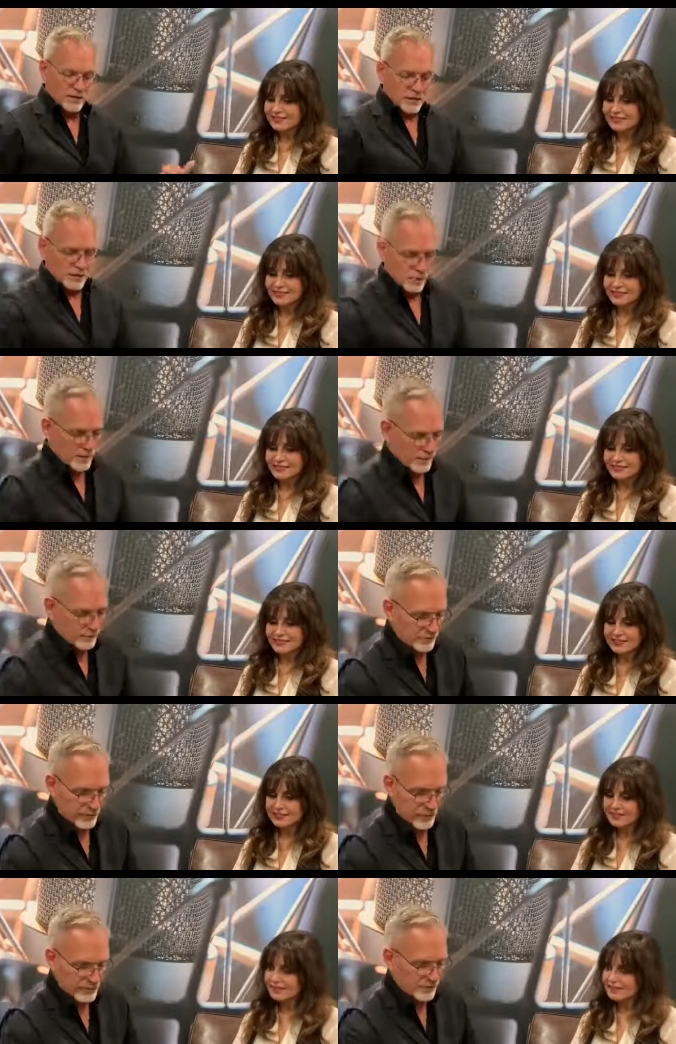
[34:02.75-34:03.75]
Speaker 1: Go to your
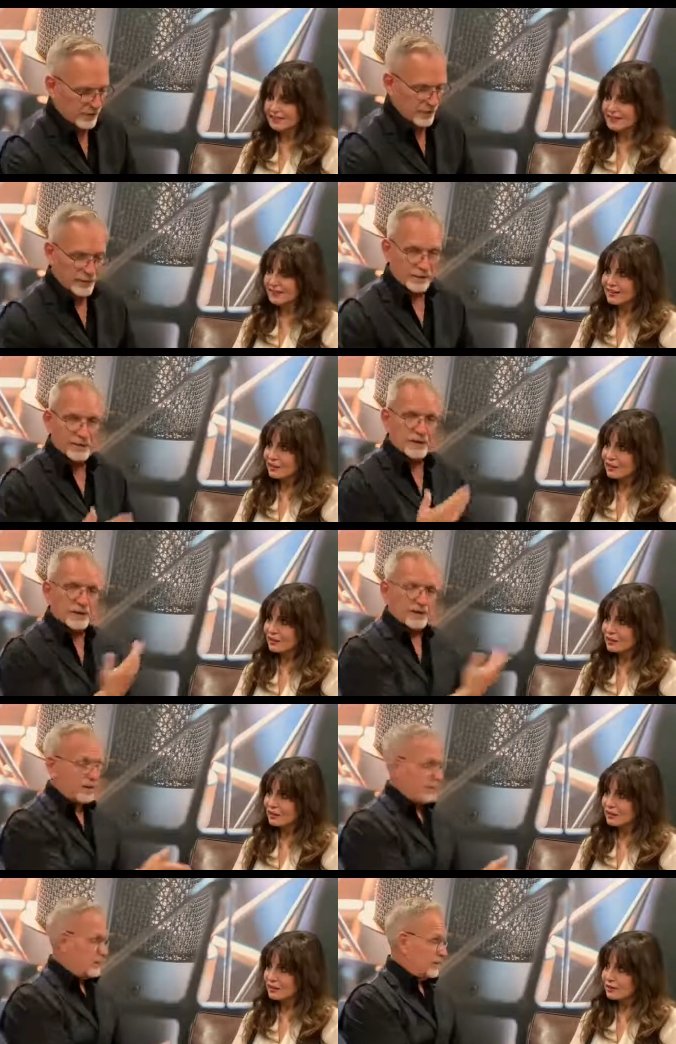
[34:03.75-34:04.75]
website and,
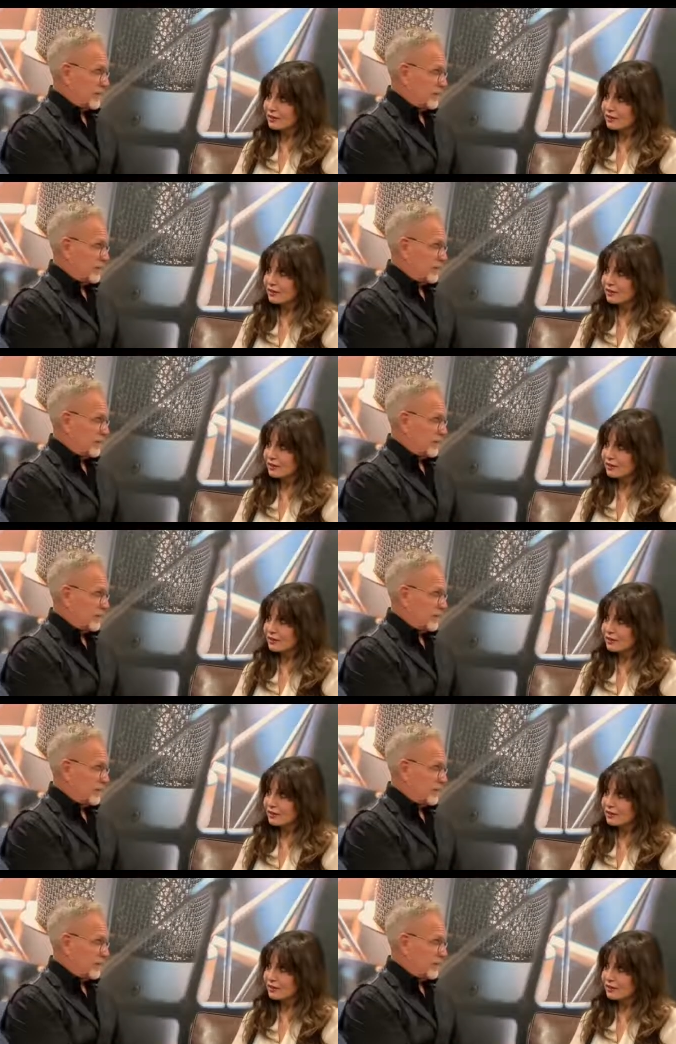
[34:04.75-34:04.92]
and